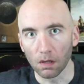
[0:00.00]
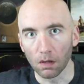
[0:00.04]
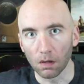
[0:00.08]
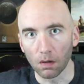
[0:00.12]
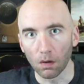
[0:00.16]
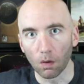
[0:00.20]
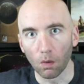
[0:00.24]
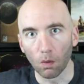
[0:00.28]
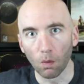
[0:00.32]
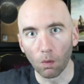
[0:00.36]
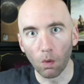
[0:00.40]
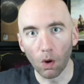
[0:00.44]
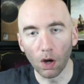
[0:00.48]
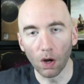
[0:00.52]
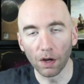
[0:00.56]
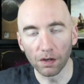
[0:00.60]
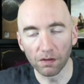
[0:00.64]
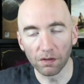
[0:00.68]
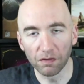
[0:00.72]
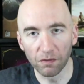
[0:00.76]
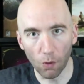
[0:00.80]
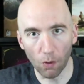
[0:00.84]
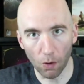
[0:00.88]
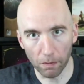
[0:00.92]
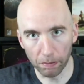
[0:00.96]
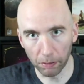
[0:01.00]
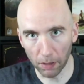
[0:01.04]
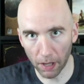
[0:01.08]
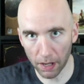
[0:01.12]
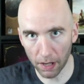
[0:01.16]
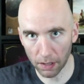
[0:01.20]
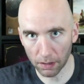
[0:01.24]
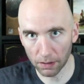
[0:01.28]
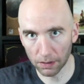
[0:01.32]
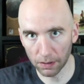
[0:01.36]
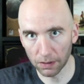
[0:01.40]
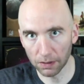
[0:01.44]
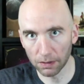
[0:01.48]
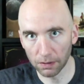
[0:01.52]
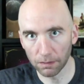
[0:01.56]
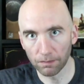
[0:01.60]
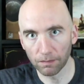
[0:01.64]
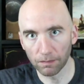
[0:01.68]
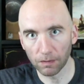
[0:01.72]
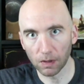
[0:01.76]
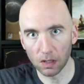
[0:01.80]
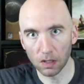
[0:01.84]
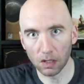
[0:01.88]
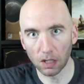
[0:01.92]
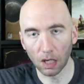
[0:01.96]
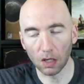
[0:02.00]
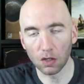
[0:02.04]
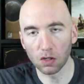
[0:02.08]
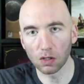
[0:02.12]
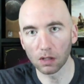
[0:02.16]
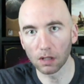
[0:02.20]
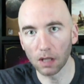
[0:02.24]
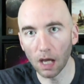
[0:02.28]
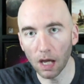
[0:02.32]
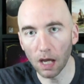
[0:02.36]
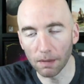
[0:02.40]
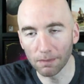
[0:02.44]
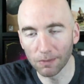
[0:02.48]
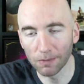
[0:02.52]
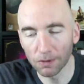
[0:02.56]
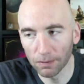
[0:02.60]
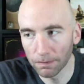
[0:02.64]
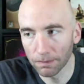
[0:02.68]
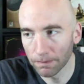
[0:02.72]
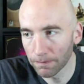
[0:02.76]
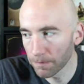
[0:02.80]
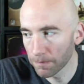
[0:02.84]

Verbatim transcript: One to four players, Contention Games.